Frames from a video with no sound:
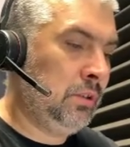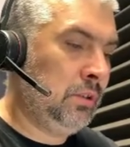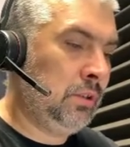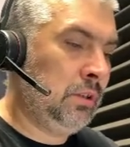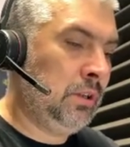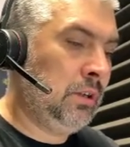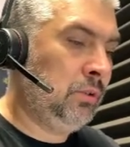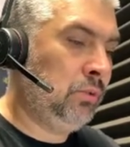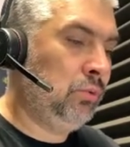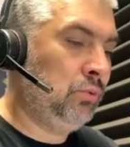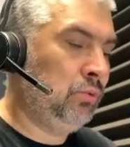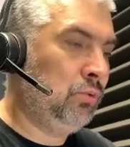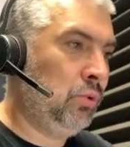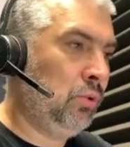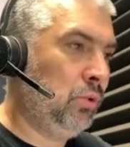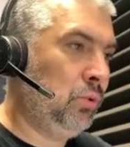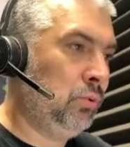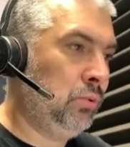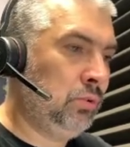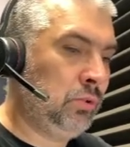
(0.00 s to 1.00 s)

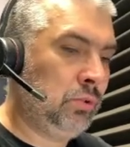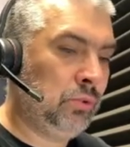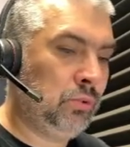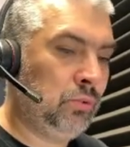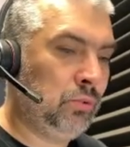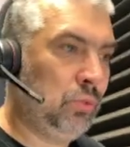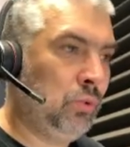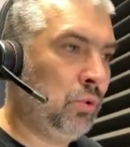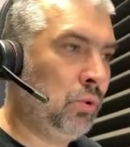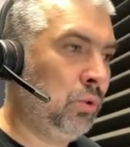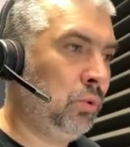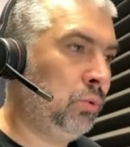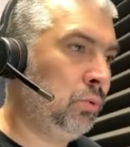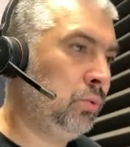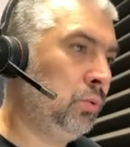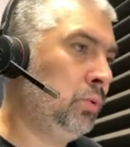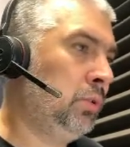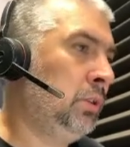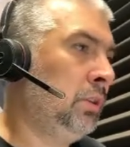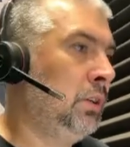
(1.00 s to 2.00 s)
download to go
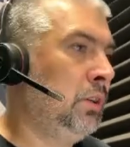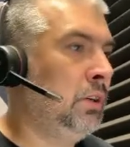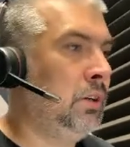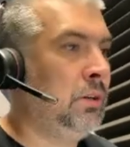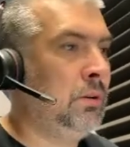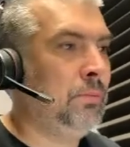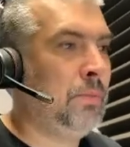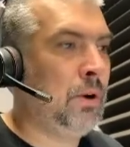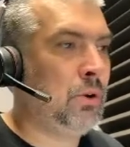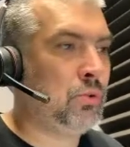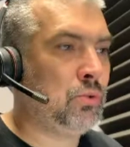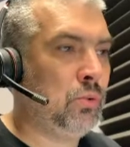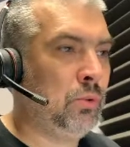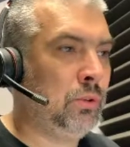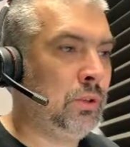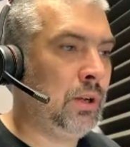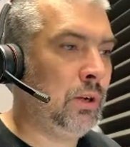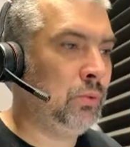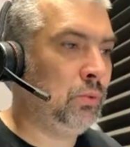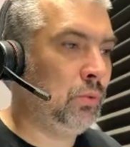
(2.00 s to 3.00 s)
to the Milestone
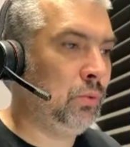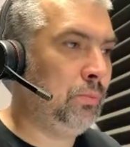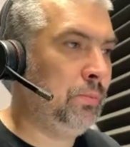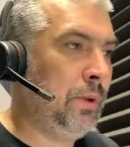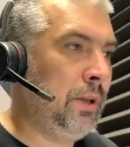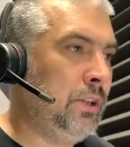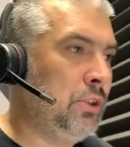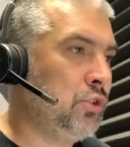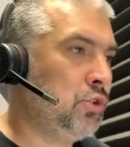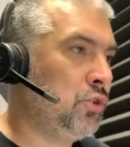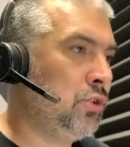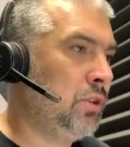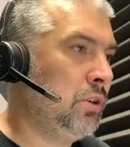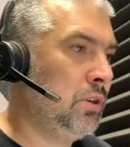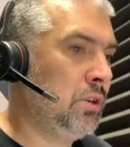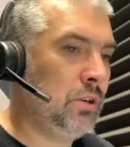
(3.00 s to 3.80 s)
download page.